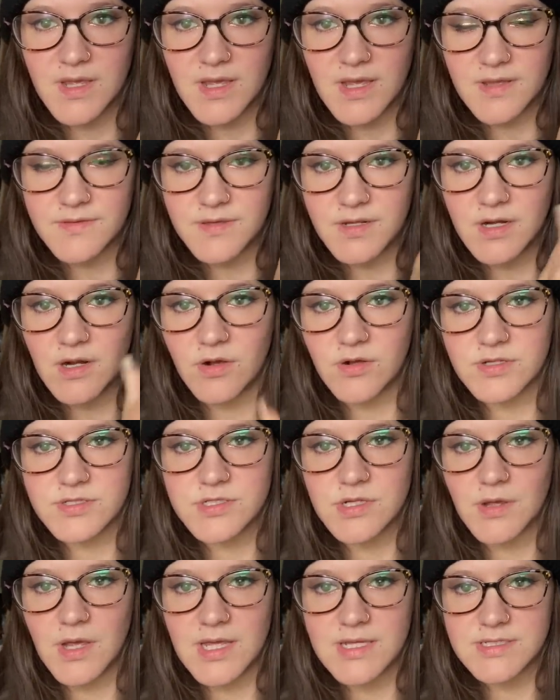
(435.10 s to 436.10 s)
And then it
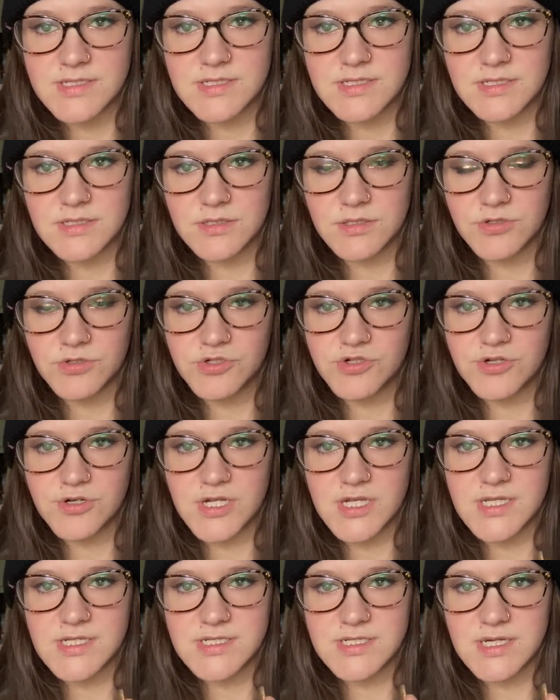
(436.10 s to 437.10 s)
also has the little
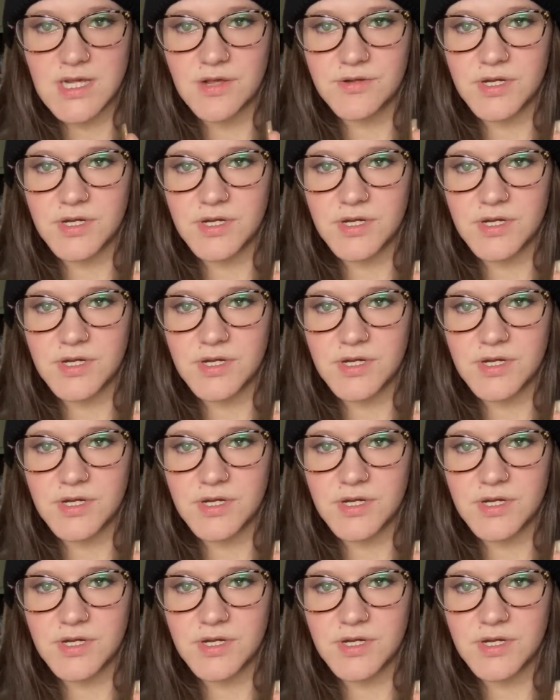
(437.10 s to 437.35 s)
trees down